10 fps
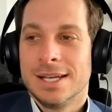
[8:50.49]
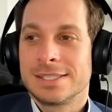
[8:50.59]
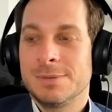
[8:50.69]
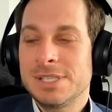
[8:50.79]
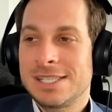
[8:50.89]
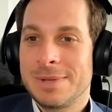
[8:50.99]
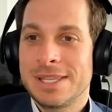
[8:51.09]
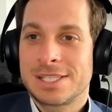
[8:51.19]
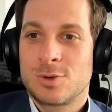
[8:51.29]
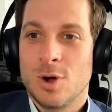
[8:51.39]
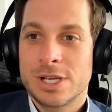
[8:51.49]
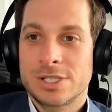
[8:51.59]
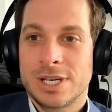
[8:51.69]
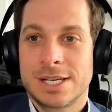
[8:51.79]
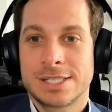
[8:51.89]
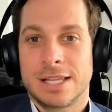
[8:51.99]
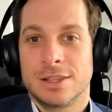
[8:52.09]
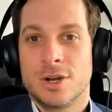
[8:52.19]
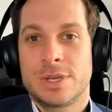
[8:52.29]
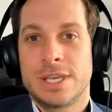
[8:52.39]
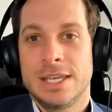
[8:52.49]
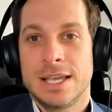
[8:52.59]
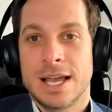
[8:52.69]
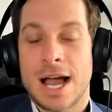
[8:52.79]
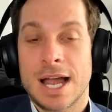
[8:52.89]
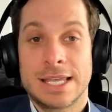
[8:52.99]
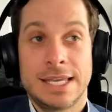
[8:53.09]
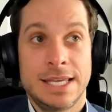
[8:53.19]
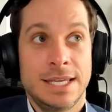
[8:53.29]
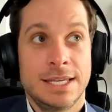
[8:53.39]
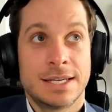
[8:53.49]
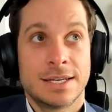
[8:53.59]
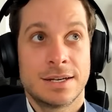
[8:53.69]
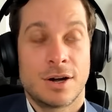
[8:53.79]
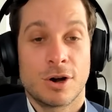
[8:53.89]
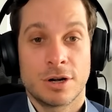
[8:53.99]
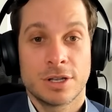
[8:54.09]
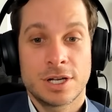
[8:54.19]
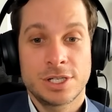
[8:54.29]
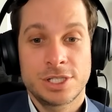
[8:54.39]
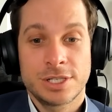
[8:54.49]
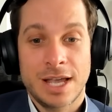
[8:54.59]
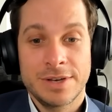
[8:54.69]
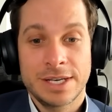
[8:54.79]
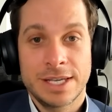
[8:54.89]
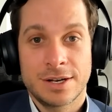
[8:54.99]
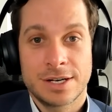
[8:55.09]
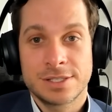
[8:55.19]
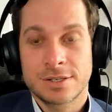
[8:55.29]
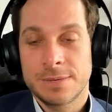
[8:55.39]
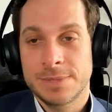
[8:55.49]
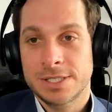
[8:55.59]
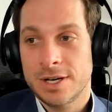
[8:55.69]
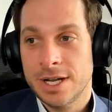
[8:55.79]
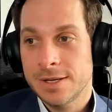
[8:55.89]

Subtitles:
Someone sent me this quote yesterday because I low-key, high-key hard launched having a kid on Instagram yesterday.